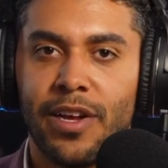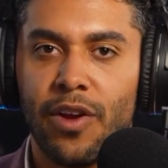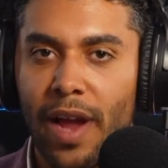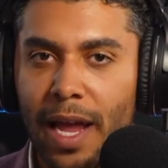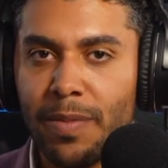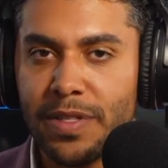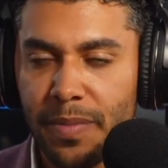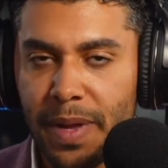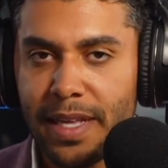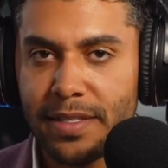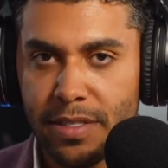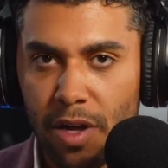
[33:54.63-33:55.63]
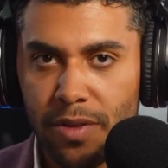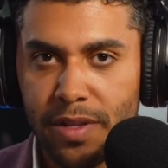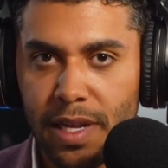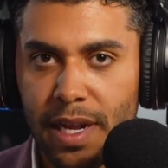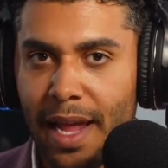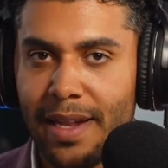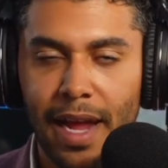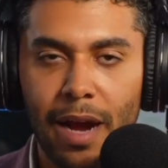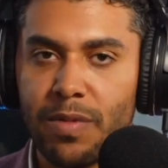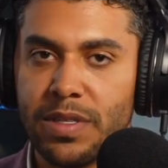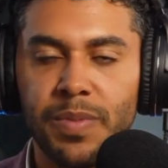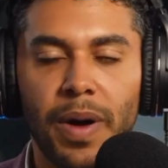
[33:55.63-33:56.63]
You're able to be insulted and
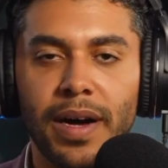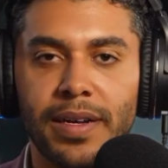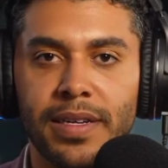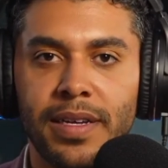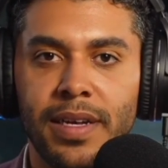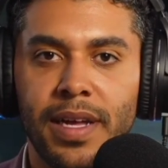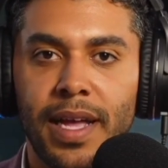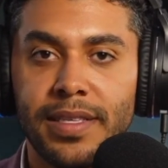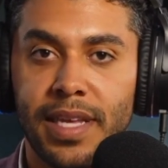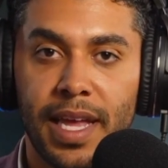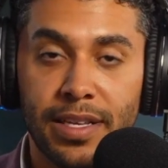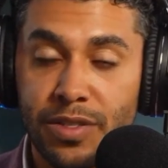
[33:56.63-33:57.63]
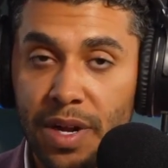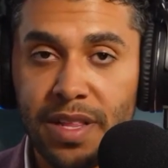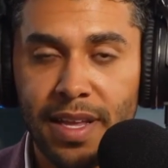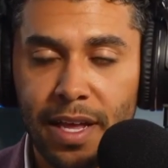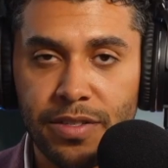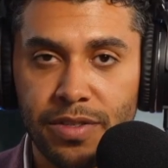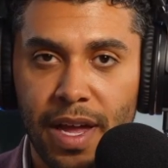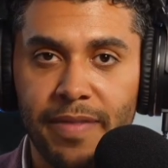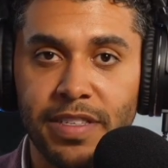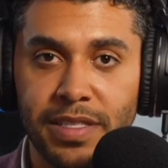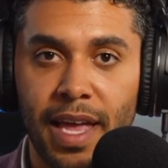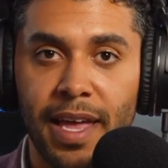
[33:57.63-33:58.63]
not respond and say, is there anything else you
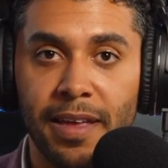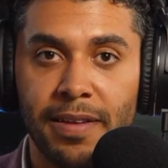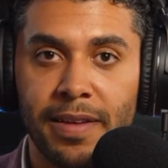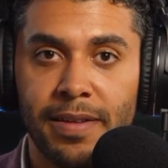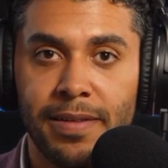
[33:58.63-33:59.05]
have to say?